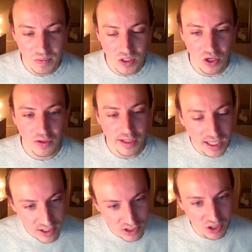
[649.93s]
So
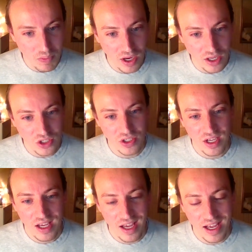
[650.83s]
thank you so much
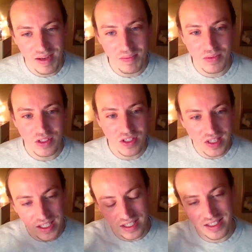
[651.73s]
to
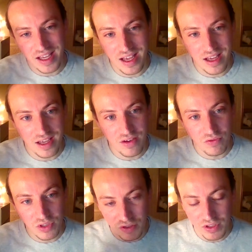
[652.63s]
this
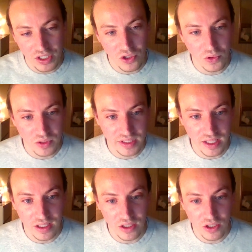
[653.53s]
really cool
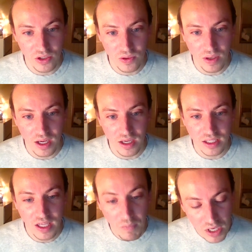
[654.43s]
seller who
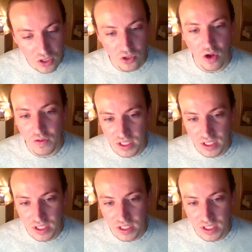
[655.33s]
gave me a good offer.